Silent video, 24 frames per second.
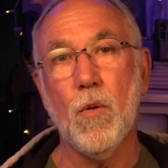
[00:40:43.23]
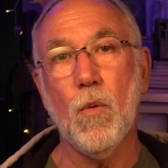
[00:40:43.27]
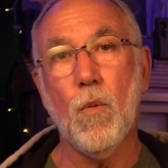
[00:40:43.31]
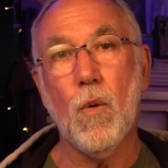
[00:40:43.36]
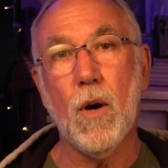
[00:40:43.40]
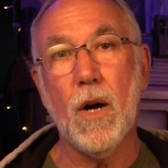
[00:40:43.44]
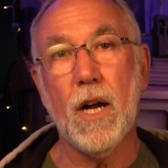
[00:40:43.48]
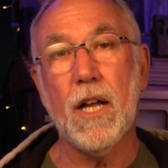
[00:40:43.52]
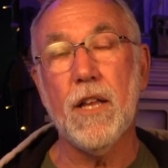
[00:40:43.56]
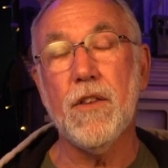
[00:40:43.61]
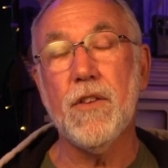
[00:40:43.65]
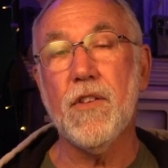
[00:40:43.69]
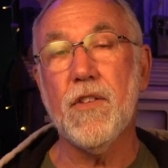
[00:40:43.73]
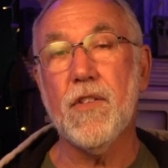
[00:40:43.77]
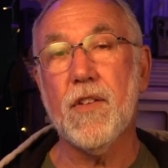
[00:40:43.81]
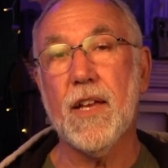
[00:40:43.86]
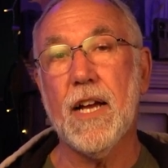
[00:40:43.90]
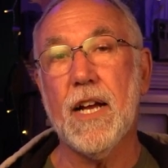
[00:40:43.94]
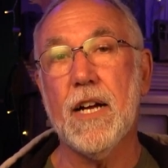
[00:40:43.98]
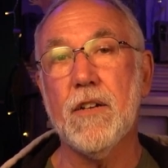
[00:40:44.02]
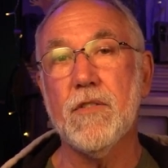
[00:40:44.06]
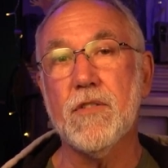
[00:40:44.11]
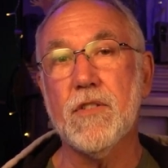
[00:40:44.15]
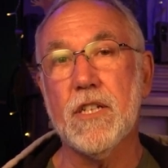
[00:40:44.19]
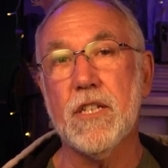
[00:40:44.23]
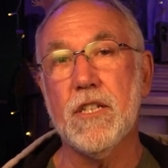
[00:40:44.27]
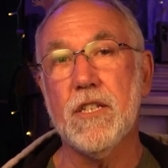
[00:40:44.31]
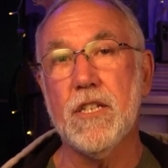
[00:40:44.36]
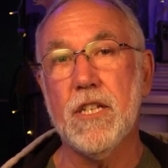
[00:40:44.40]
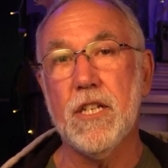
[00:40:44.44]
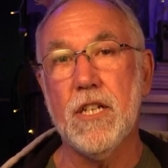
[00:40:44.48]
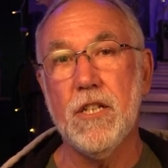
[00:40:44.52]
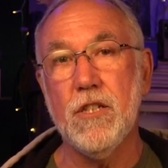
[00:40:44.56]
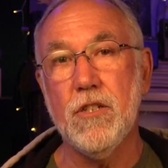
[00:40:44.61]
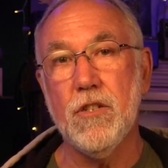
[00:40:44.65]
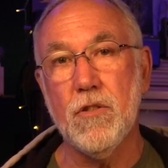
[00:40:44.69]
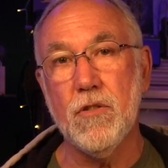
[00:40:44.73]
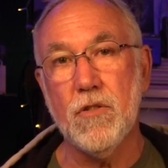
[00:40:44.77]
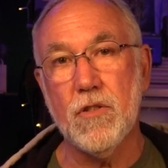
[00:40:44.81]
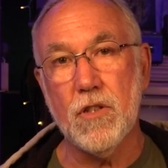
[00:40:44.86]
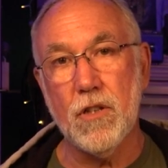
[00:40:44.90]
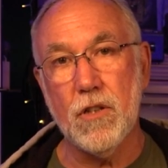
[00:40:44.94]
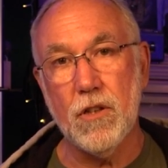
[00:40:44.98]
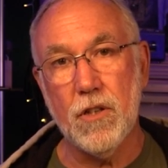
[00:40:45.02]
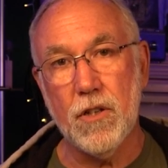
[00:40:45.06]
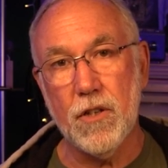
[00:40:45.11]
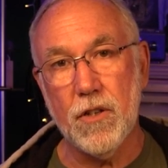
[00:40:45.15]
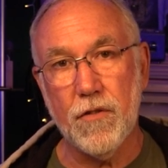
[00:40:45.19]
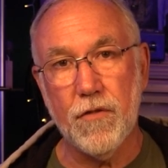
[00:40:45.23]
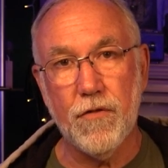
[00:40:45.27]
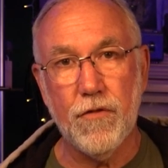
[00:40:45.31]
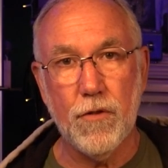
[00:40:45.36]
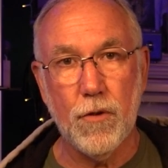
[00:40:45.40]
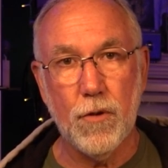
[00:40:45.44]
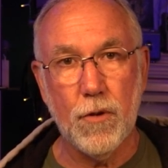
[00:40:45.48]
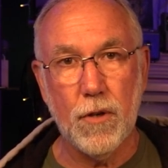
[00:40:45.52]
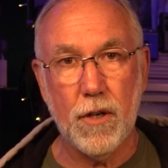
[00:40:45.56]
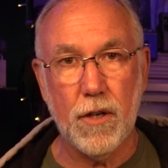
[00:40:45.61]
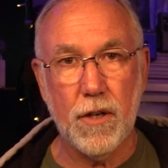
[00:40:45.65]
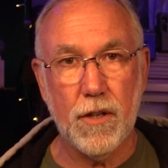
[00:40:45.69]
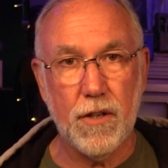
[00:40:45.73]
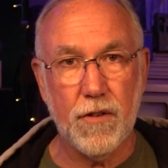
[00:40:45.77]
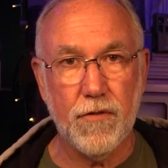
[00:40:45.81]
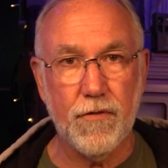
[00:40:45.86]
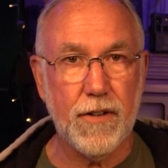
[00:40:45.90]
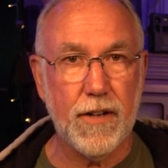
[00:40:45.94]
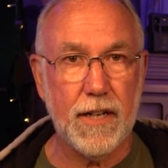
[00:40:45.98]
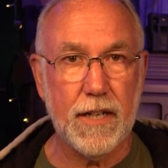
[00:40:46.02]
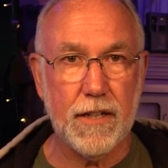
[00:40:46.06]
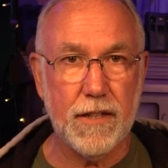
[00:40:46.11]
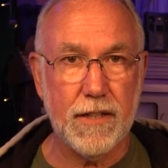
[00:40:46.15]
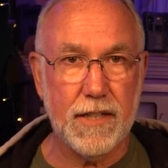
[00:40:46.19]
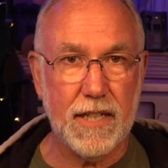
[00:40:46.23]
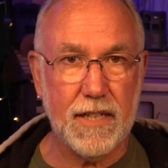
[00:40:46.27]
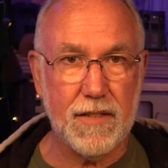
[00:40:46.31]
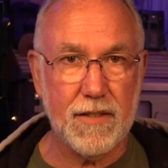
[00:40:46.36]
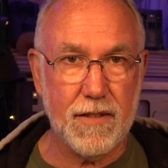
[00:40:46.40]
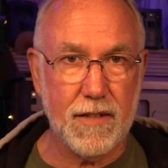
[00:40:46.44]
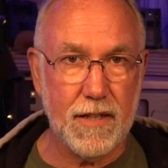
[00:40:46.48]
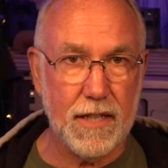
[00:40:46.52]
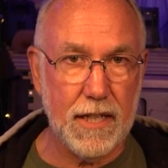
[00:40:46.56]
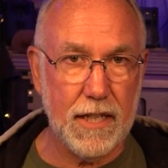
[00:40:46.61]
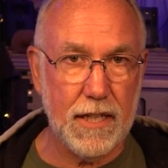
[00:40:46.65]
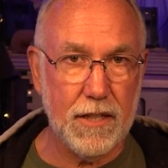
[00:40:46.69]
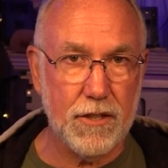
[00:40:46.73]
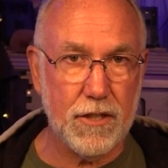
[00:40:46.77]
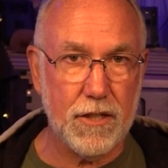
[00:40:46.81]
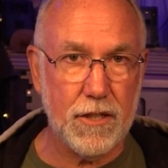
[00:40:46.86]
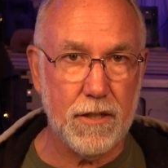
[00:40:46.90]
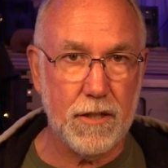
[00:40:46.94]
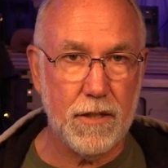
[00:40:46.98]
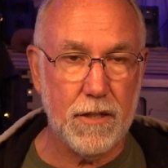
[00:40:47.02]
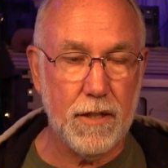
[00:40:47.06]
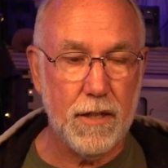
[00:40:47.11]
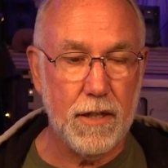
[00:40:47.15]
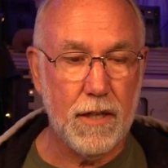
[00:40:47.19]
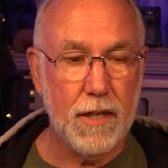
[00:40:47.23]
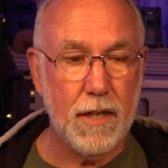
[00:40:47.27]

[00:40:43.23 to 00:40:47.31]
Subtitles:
while the scouts continue to look for their final destination,